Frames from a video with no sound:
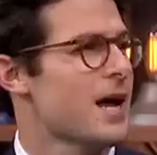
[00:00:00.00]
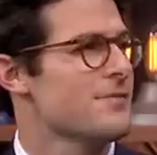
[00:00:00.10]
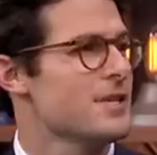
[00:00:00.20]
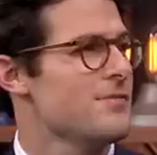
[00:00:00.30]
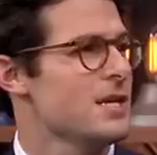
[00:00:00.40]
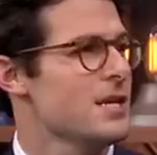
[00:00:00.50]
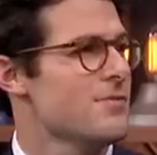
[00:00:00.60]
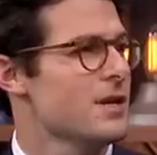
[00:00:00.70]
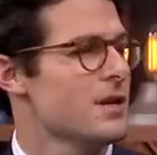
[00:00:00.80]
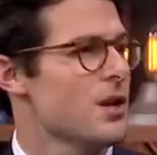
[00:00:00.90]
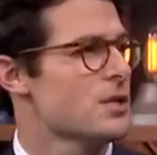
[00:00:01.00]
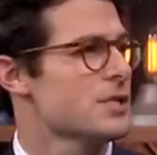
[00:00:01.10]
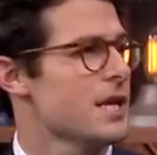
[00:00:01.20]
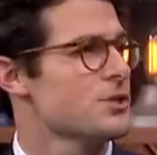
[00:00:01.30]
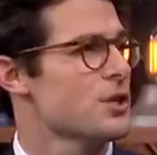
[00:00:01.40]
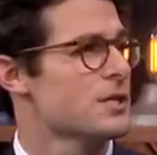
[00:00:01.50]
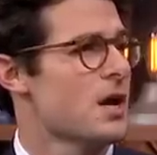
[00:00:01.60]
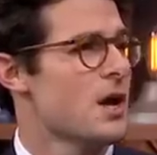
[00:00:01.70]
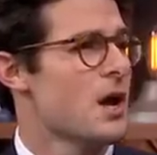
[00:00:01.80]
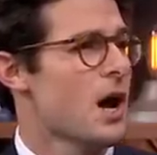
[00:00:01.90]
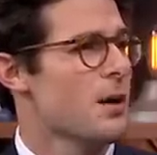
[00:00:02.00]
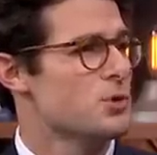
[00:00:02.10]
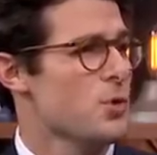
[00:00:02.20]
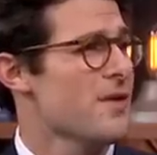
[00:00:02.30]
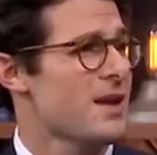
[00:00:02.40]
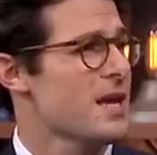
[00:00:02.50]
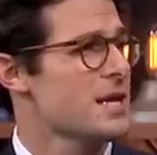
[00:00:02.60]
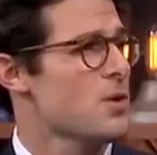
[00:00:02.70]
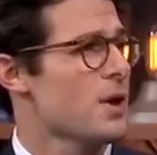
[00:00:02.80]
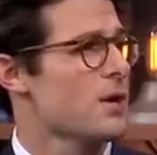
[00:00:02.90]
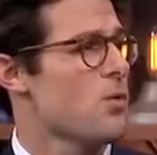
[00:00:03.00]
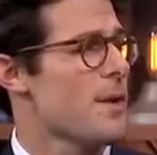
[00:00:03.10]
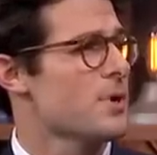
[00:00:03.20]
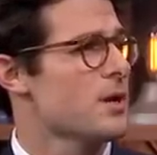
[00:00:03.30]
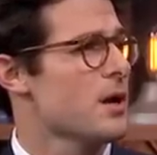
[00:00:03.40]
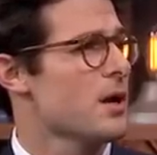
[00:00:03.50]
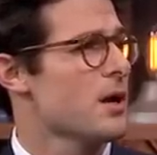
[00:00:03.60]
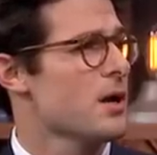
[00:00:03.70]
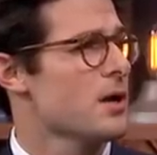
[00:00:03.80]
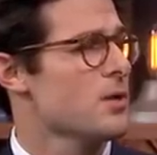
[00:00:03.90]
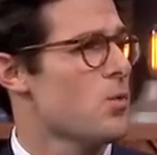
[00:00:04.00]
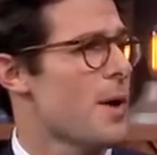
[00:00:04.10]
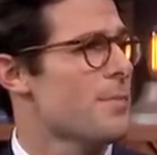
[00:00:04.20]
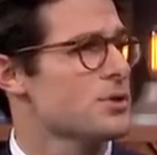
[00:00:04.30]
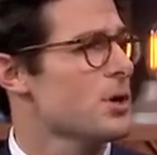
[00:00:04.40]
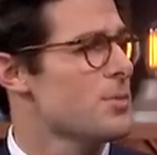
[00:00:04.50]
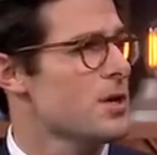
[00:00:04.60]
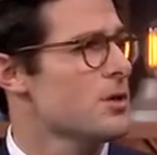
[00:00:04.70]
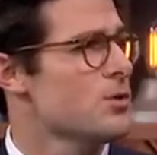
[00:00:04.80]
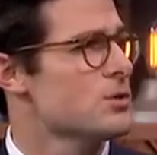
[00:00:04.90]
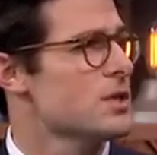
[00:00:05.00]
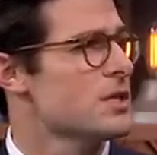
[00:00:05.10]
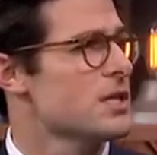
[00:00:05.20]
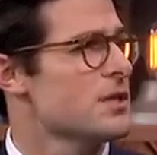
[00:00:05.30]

live TV, even in Los Angeles. Do we have any idea what kind of weapons are being used in these